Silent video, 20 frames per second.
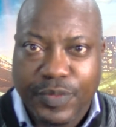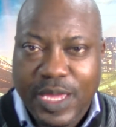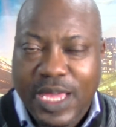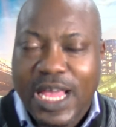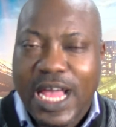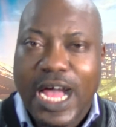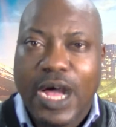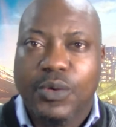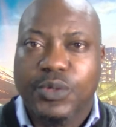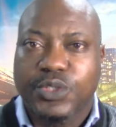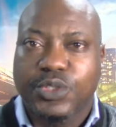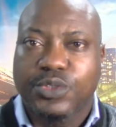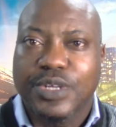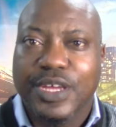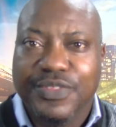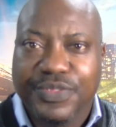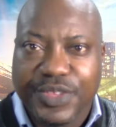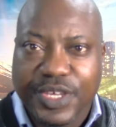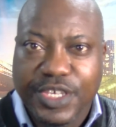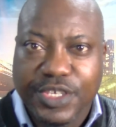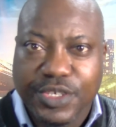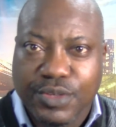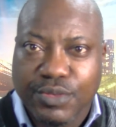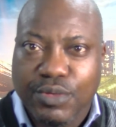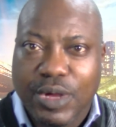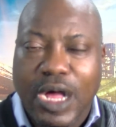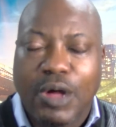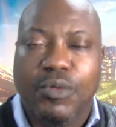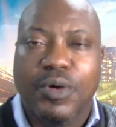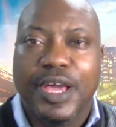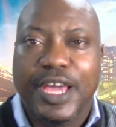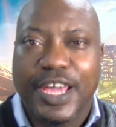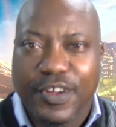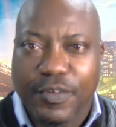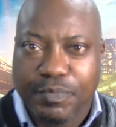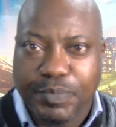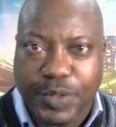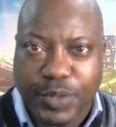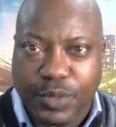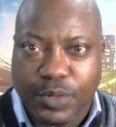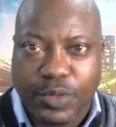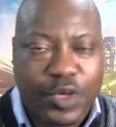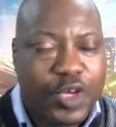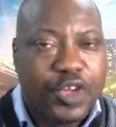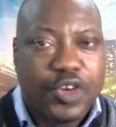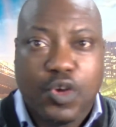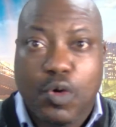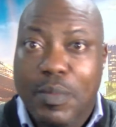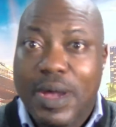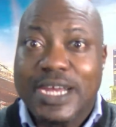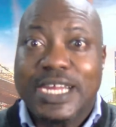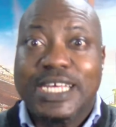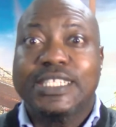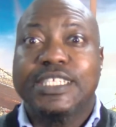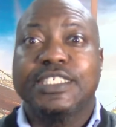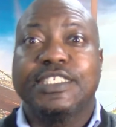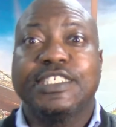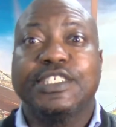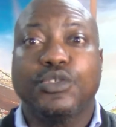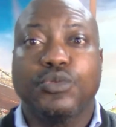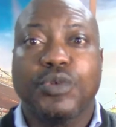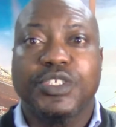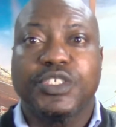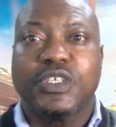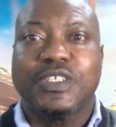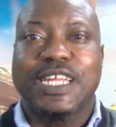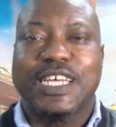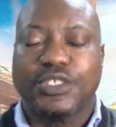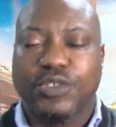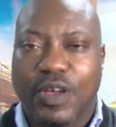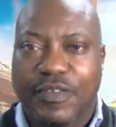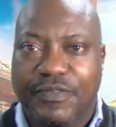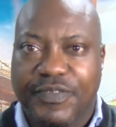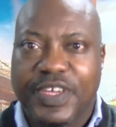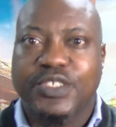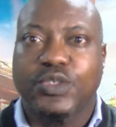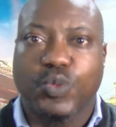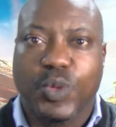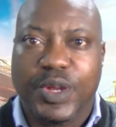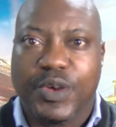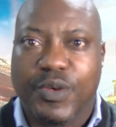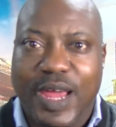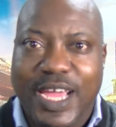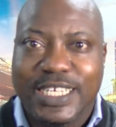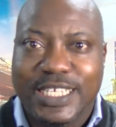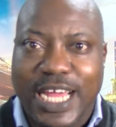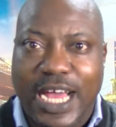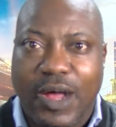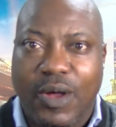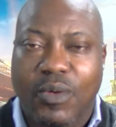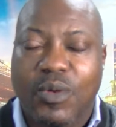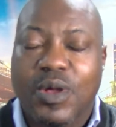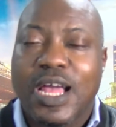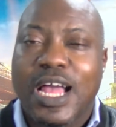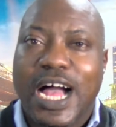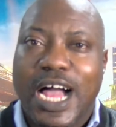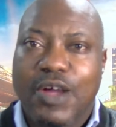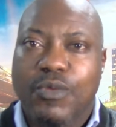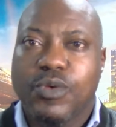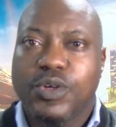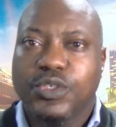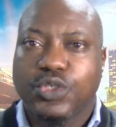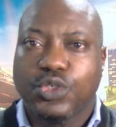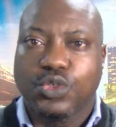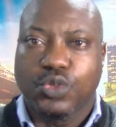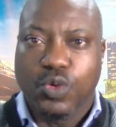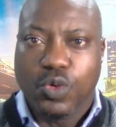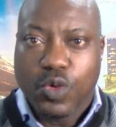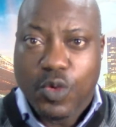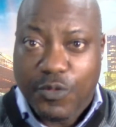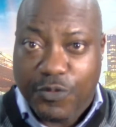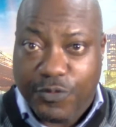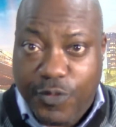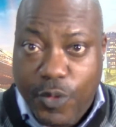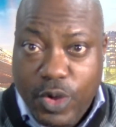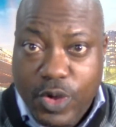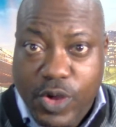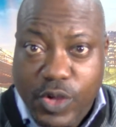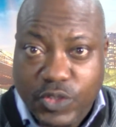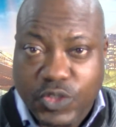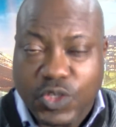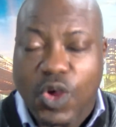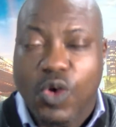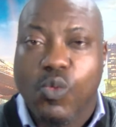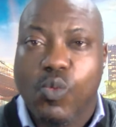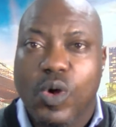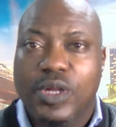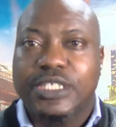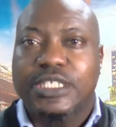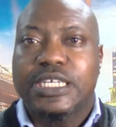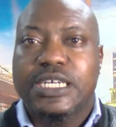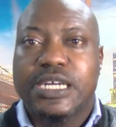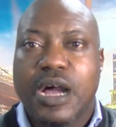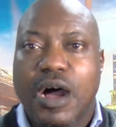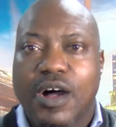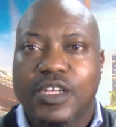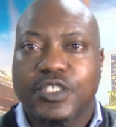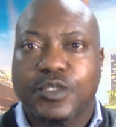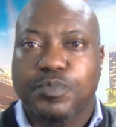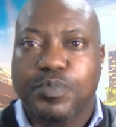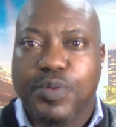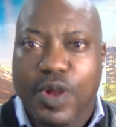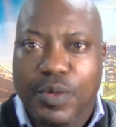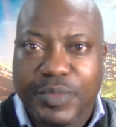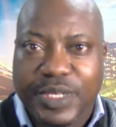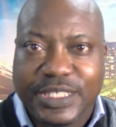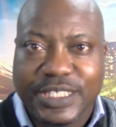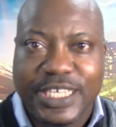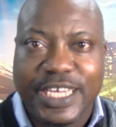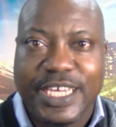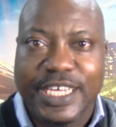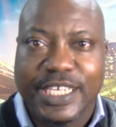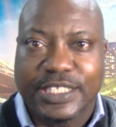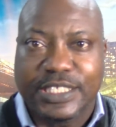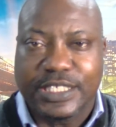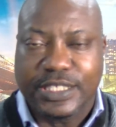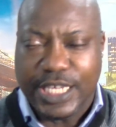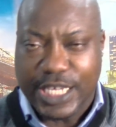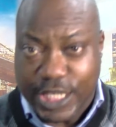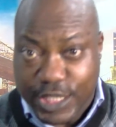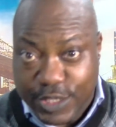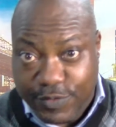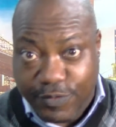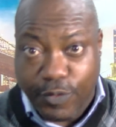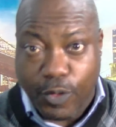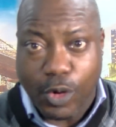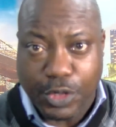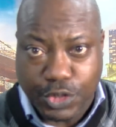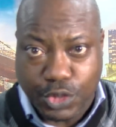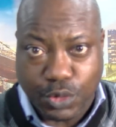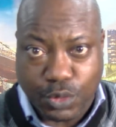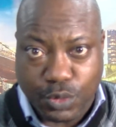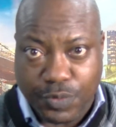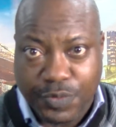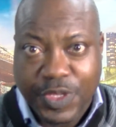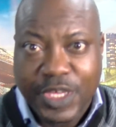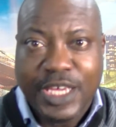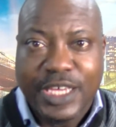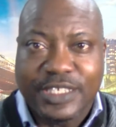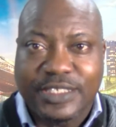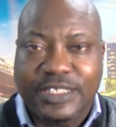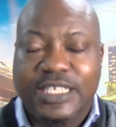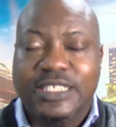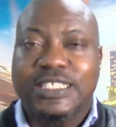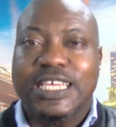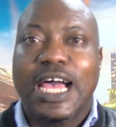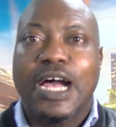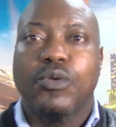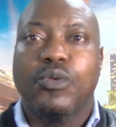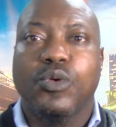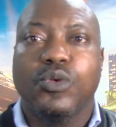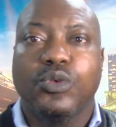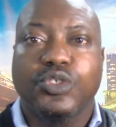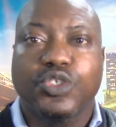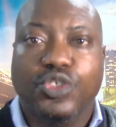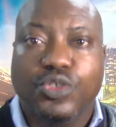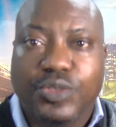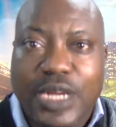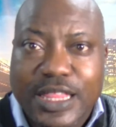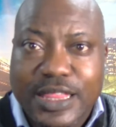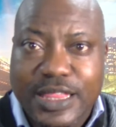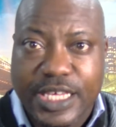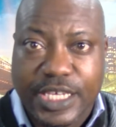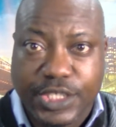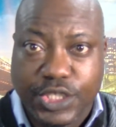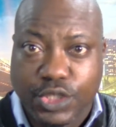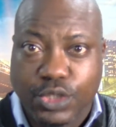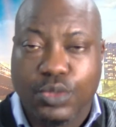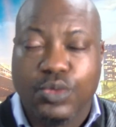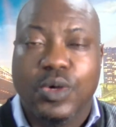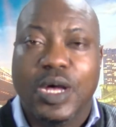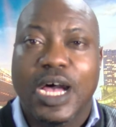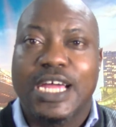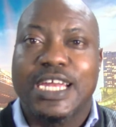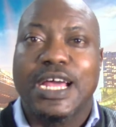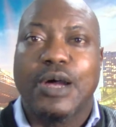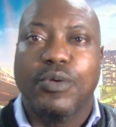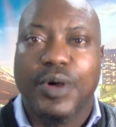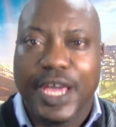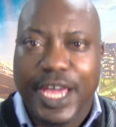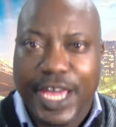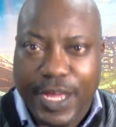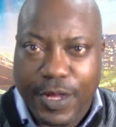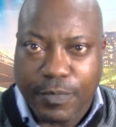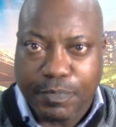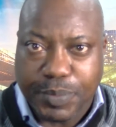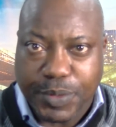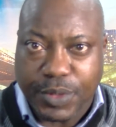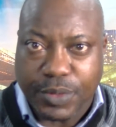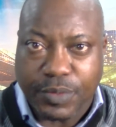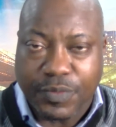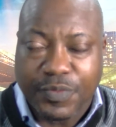I will strengthen you. I will help you. No matter the situation that you are faced with right now, I want you to focus on what God's promise is for you. He says, I will strengthen you and I will help you.